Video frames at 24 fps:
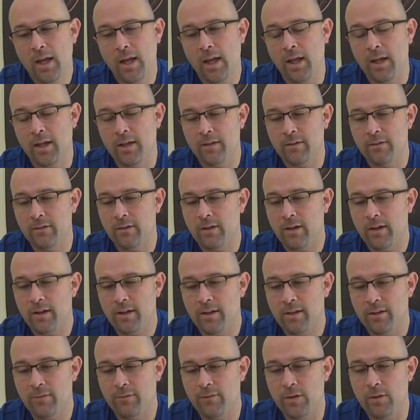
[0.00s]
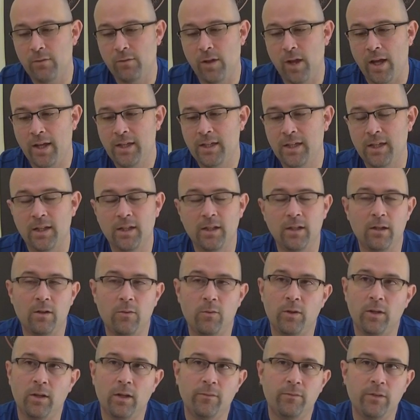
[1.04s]
And if you like it, you know,
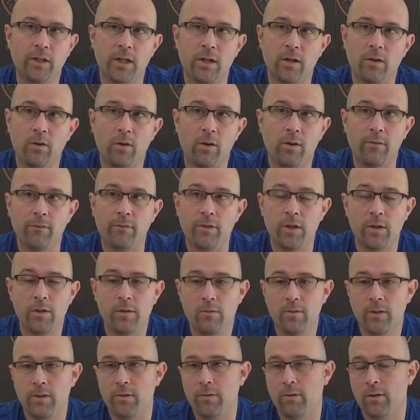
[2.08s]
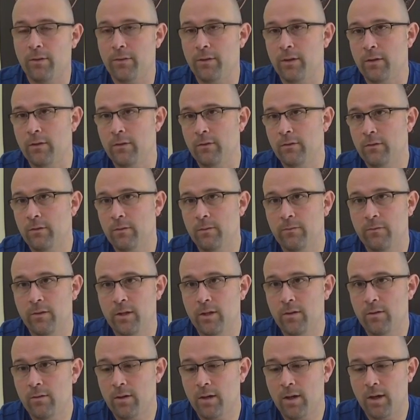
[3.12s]
would love to hear a review either on the YouTube
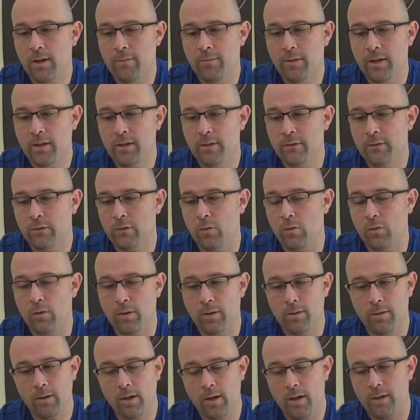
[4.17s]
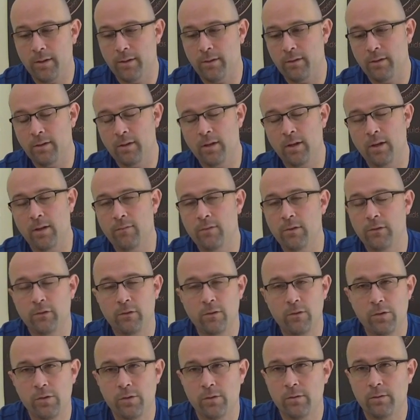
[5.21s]
video comments or on any of the
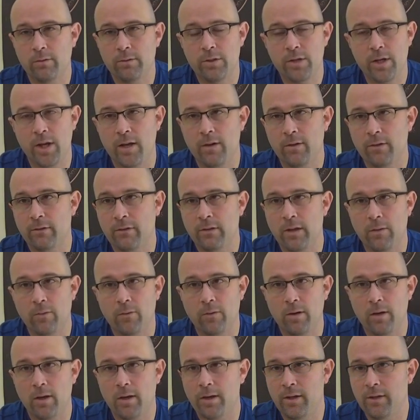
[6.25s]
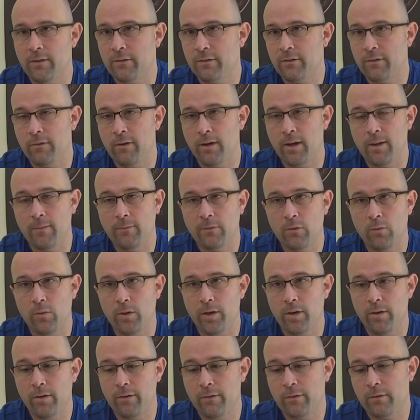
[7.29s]
social channels that we're on, Instagram,
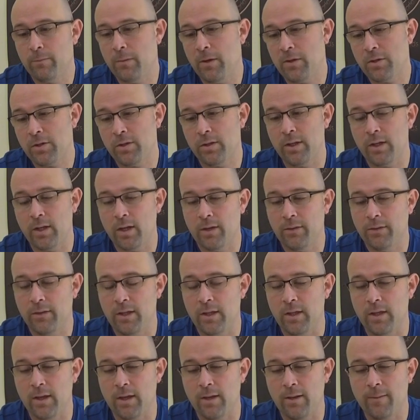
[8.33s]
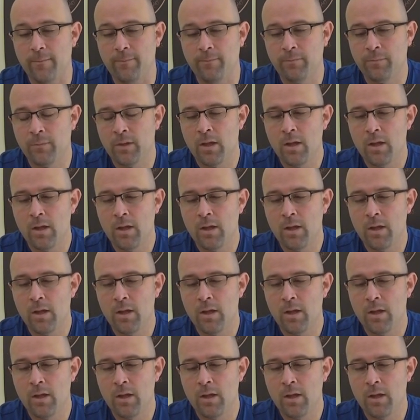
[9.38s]
Twitter, especially on the